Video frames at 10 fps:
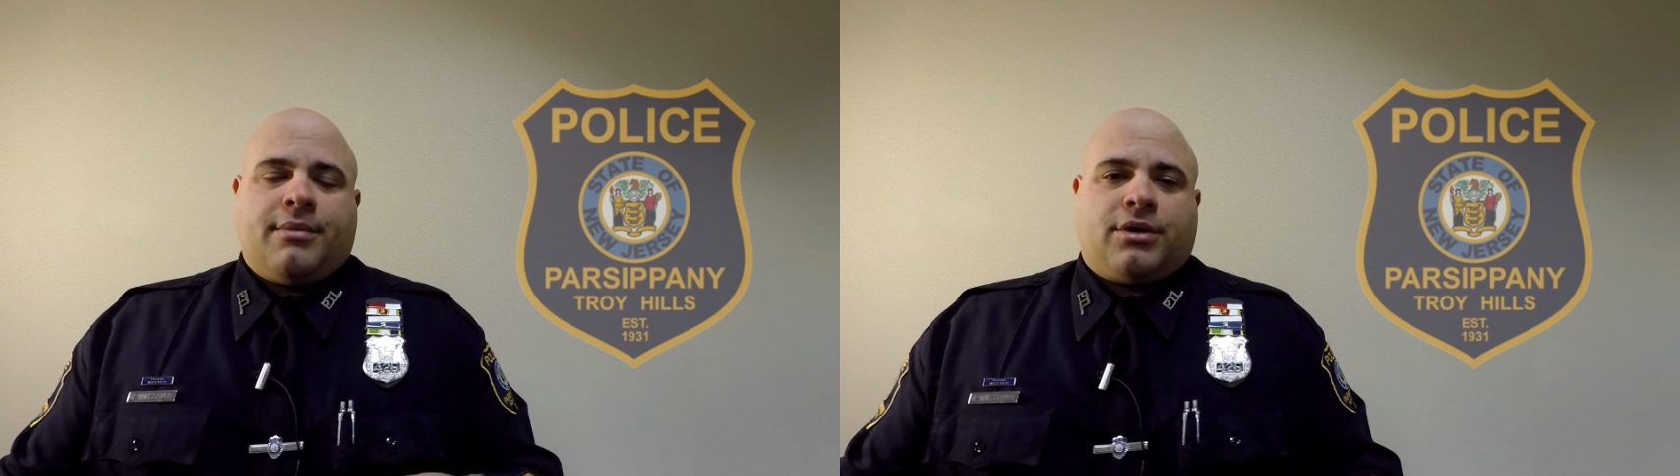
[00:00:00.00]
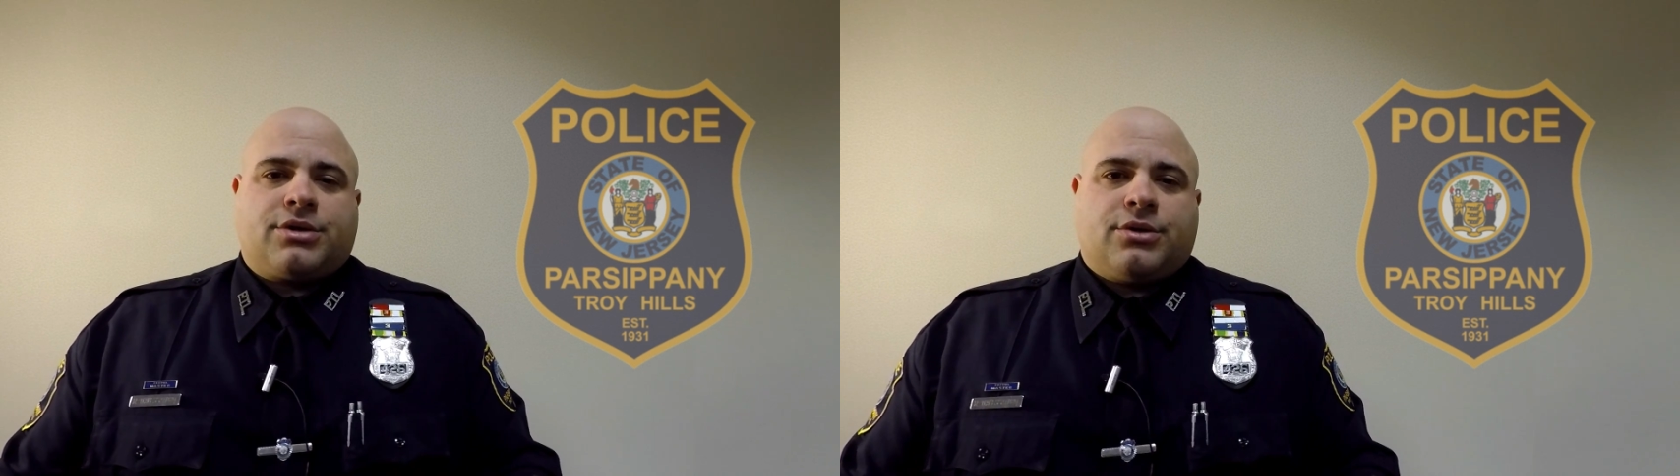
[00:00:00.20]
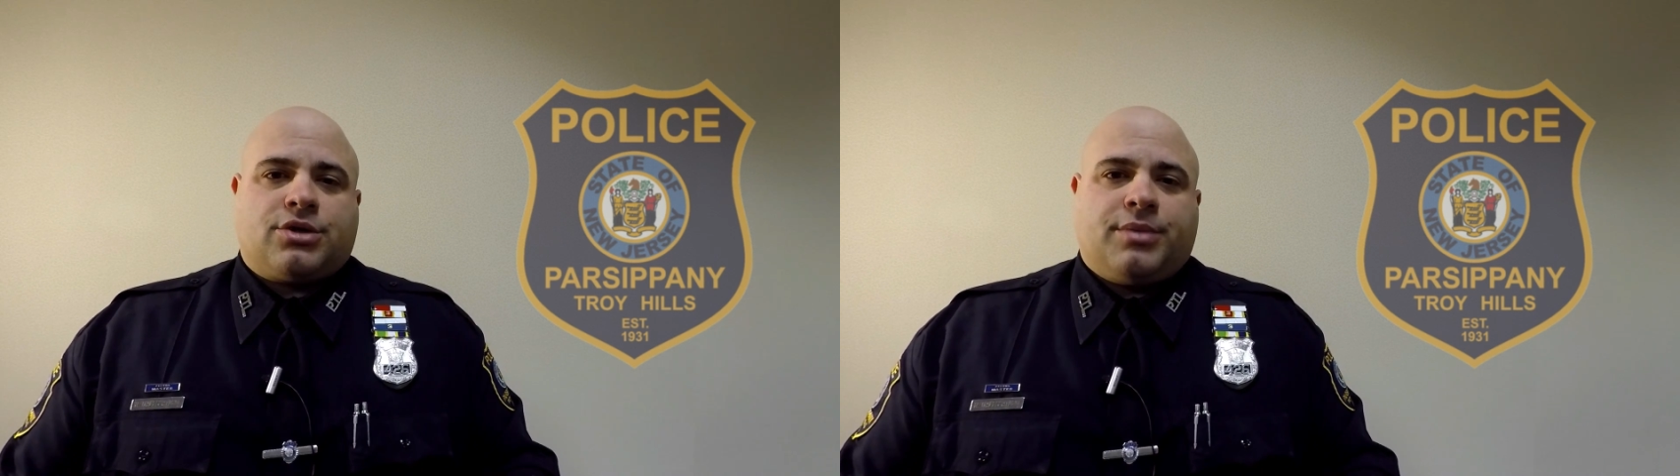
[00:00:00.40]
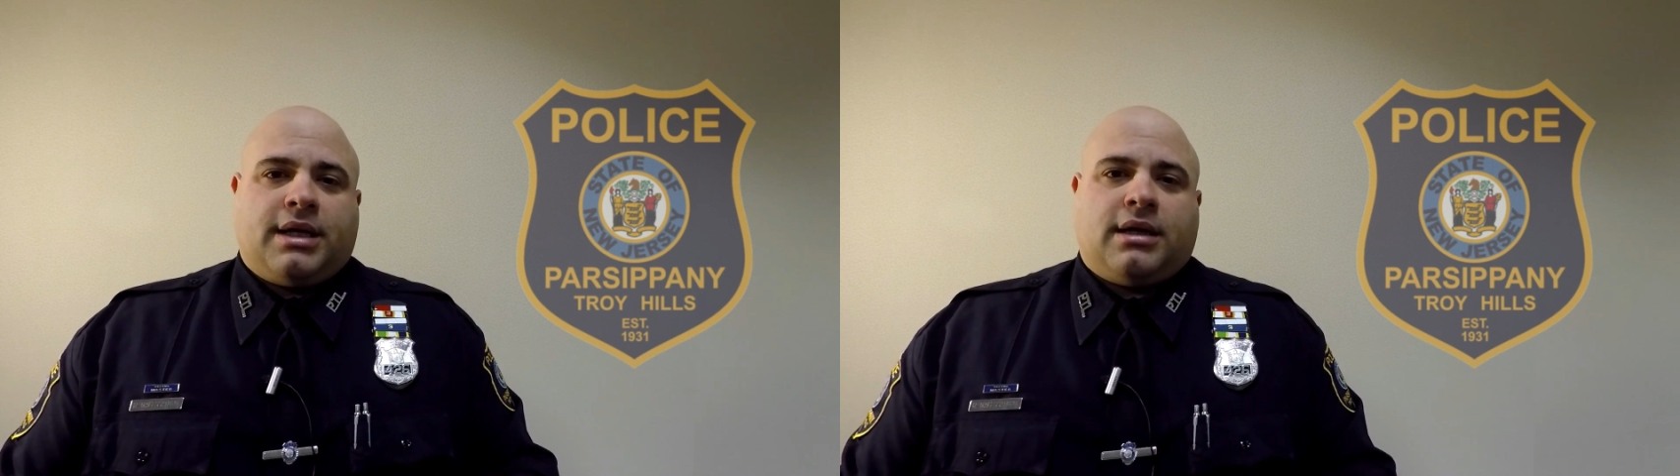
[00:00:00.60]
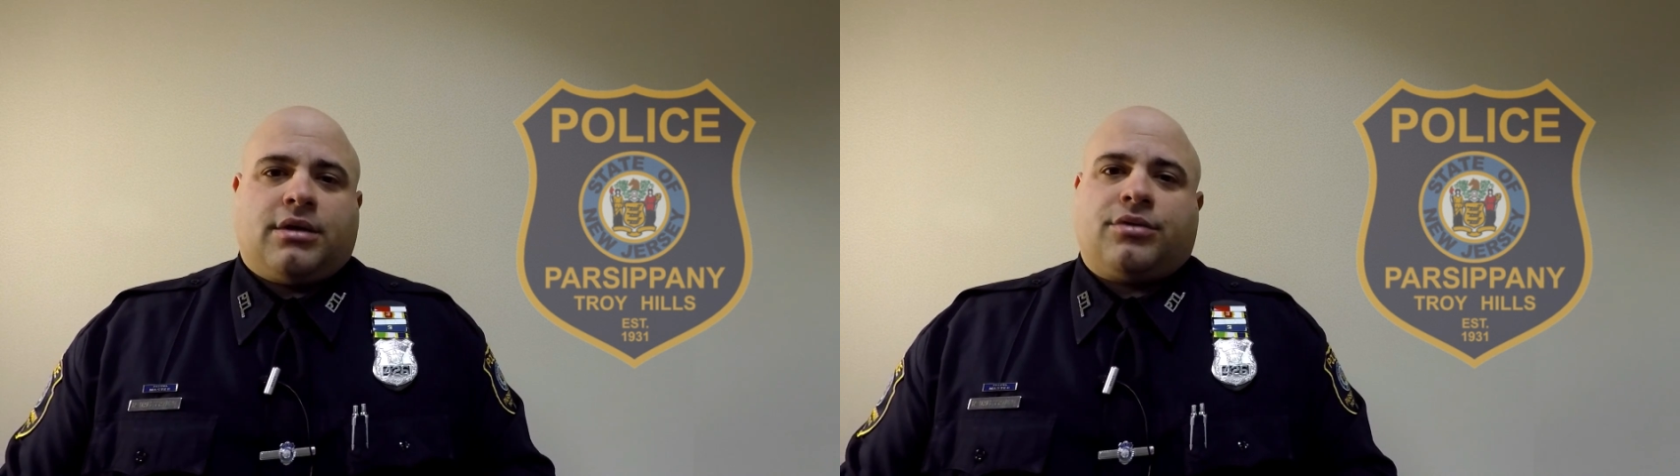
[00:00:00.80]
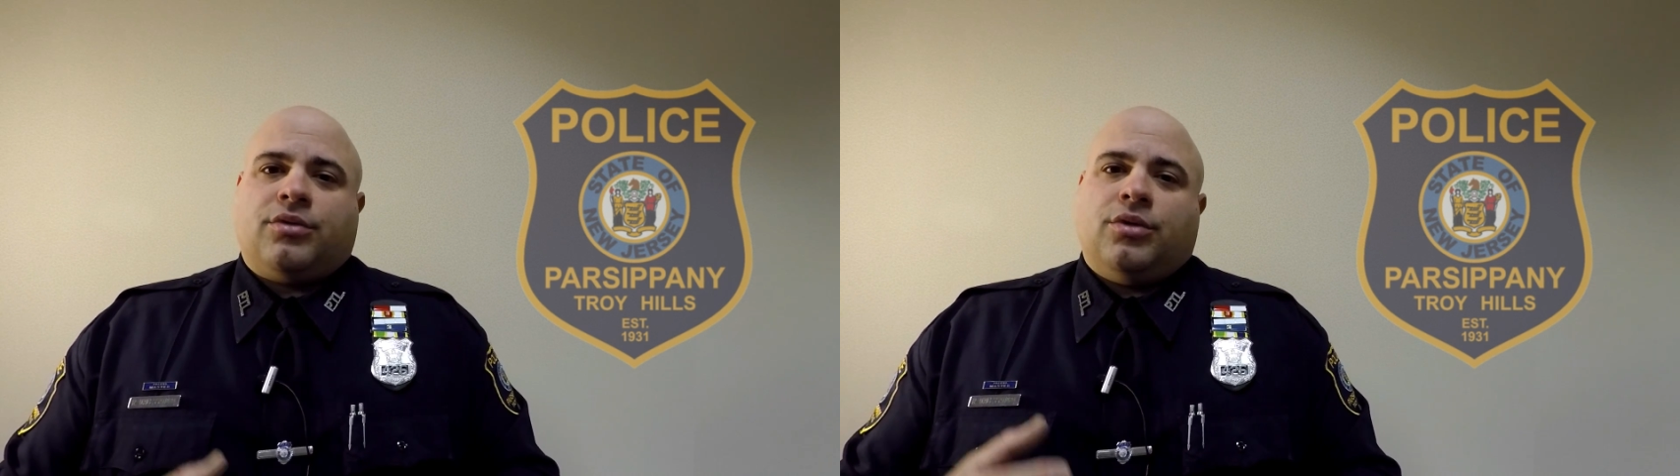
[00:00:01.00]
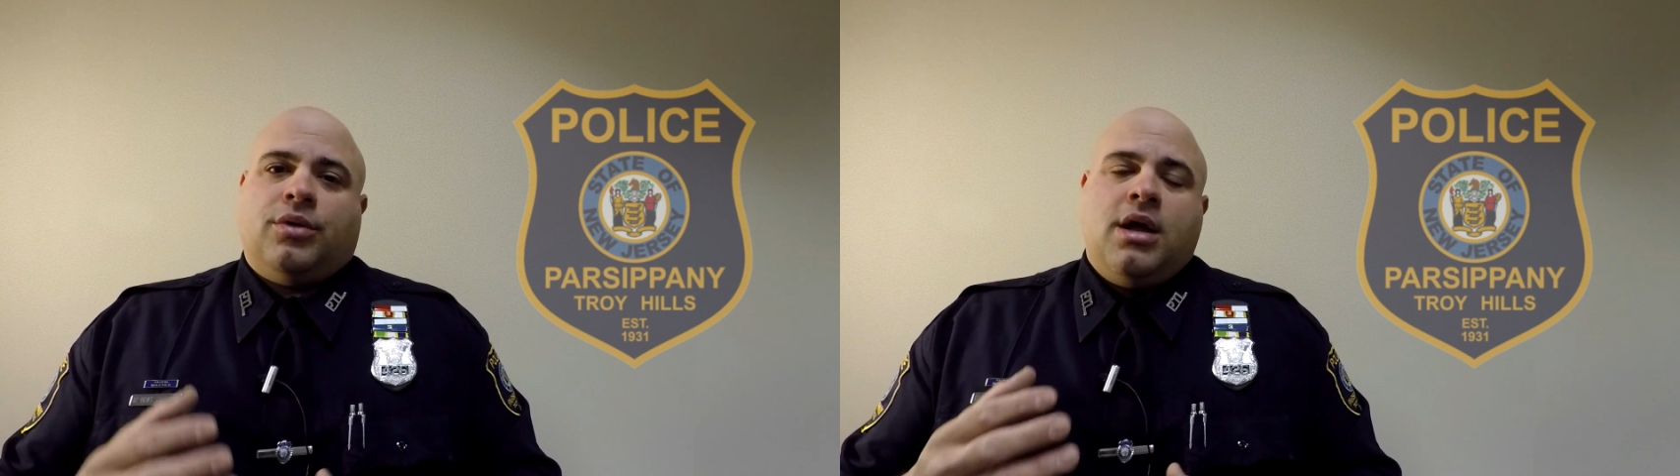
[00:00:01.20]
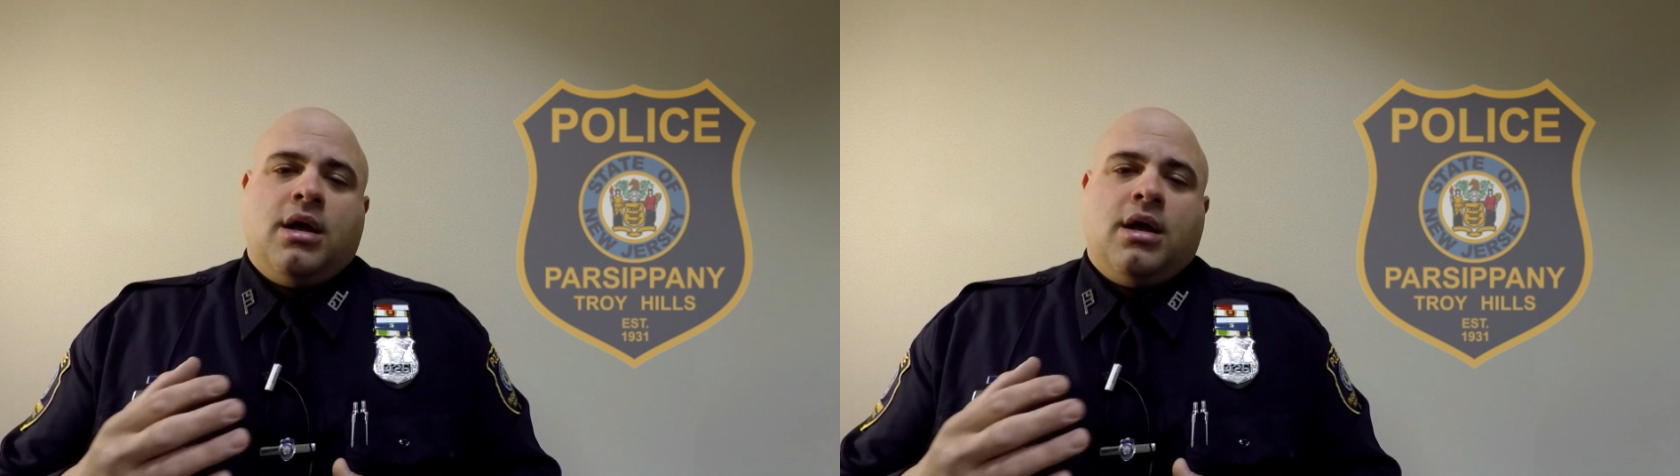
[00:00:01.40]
on our social media through